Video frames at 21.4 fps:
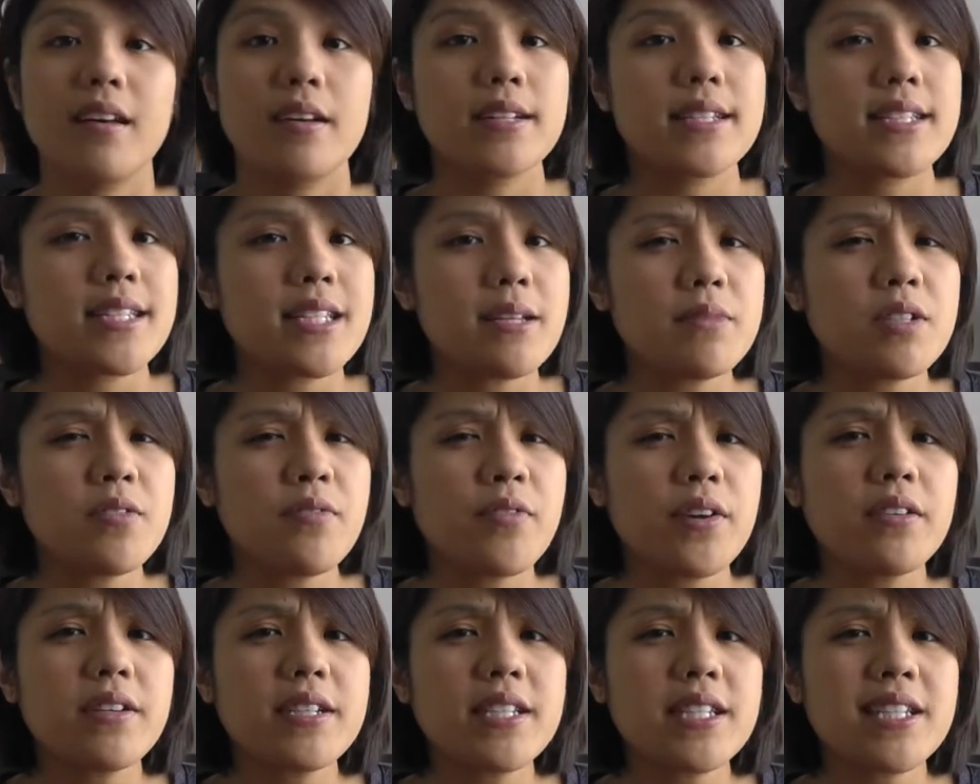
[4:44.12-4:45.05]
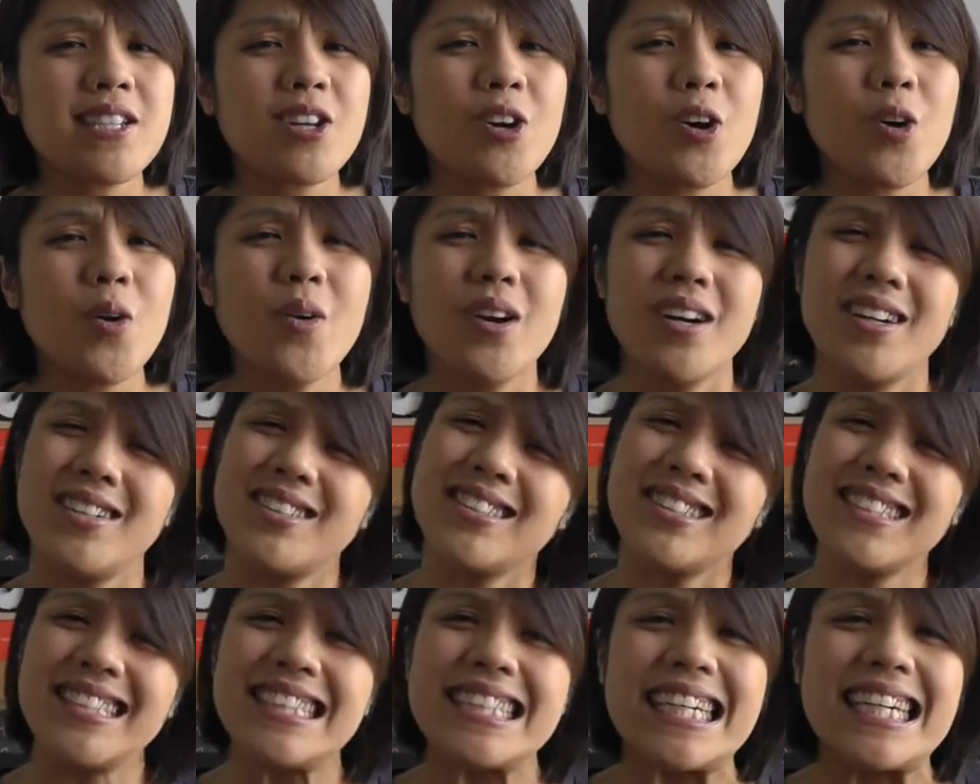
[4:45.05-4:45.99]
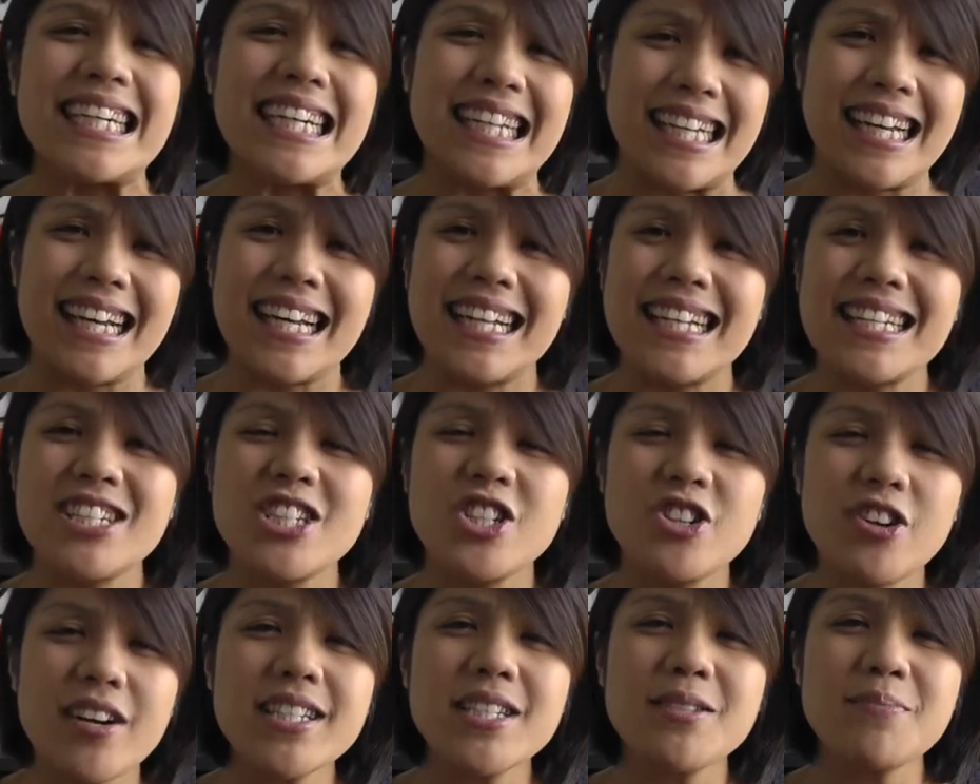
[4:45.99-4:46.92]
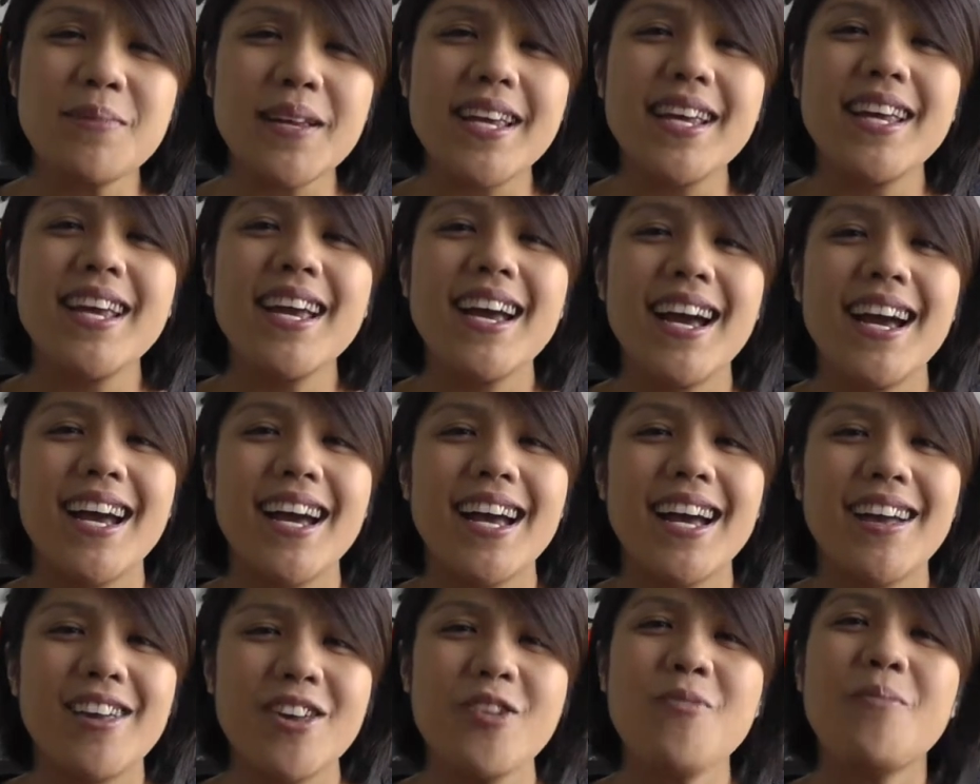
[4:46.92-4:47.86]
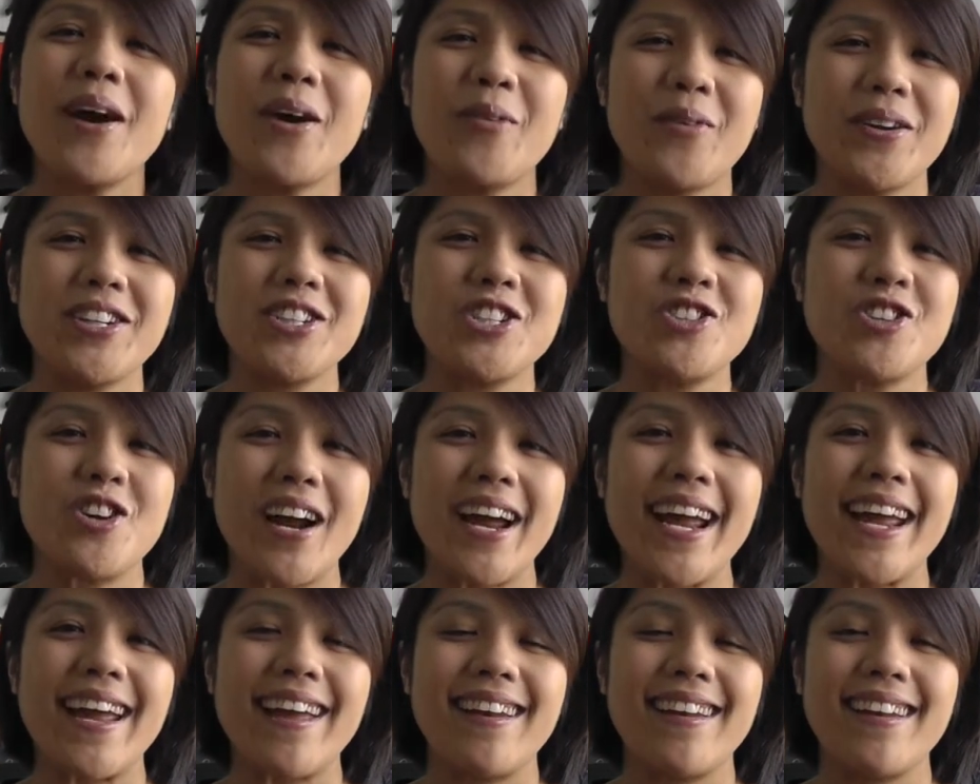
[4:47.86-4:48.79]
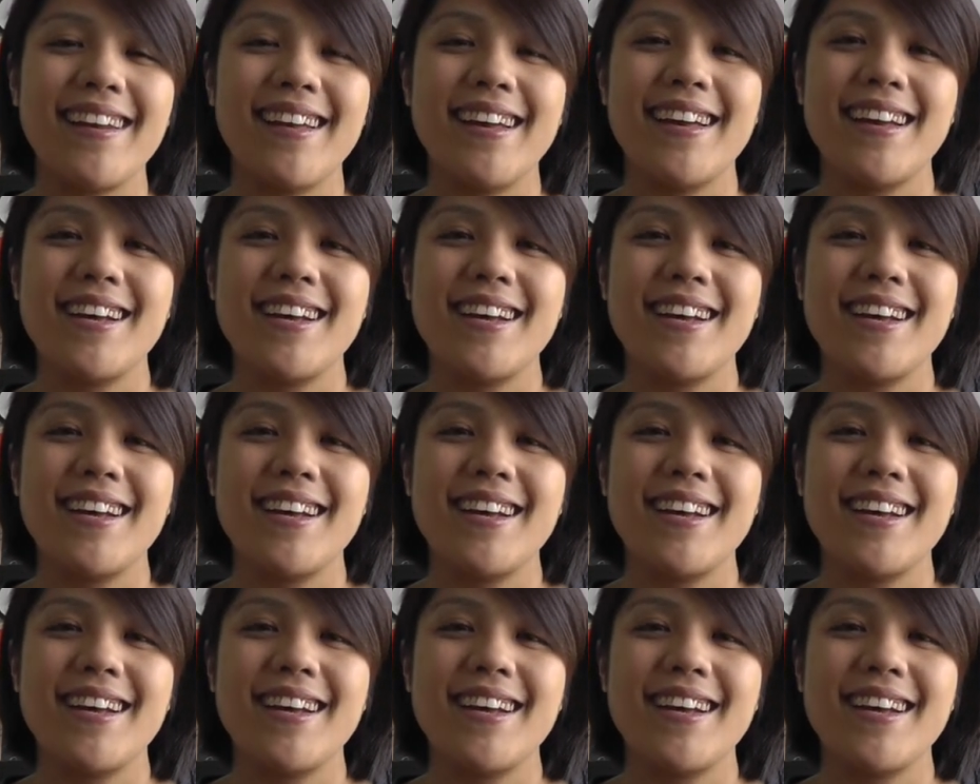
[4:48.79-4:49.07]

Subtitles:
Seems very slow? Trust me, you might want to try it.